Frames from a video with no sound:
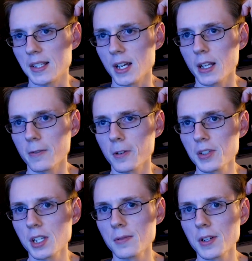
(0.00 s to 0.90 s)
The first
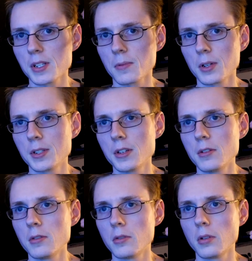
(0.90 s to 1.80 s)
things first, I wanted
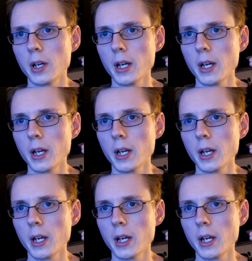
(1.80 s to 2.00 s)
to